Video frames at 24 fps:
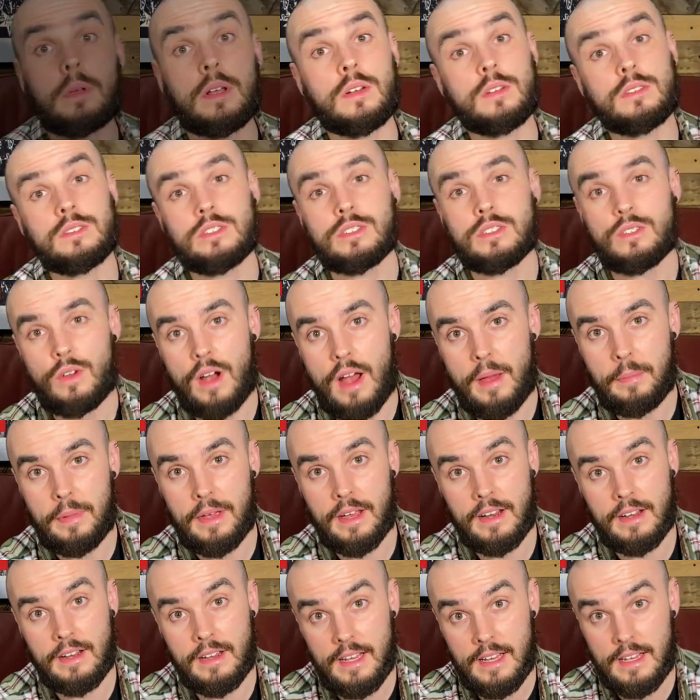because
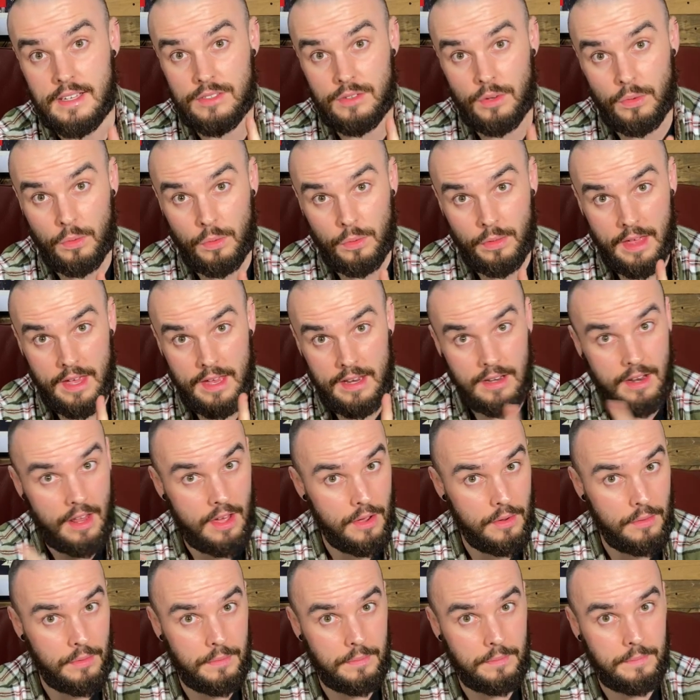scrapping is all they
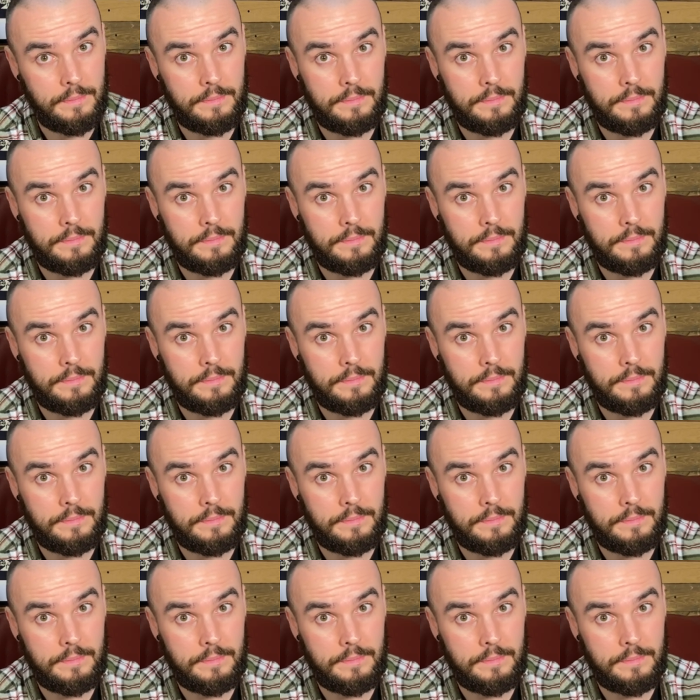know.